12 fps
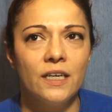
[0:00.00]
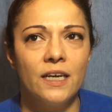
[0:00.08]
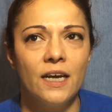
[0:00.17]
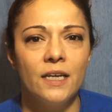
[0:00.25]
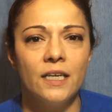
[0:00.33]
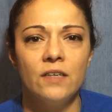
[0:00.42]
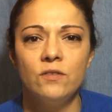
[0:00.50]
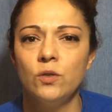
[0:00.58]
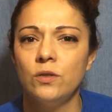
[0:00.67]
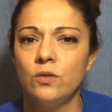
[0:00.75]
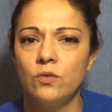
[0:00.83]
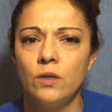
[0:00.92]
it kind of gives
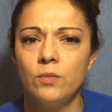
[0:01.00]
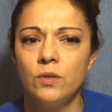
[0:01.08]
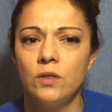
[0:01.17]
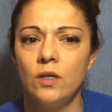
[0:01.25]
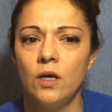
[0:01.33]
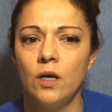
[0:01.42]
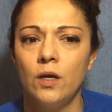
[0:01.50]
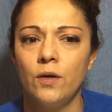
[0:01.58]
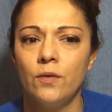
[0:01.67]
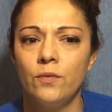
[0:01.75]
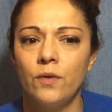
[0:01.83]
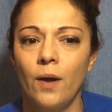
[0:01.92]
you a description
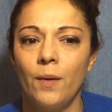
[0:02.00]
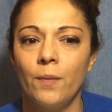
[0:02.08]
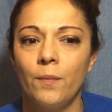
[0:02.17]
of,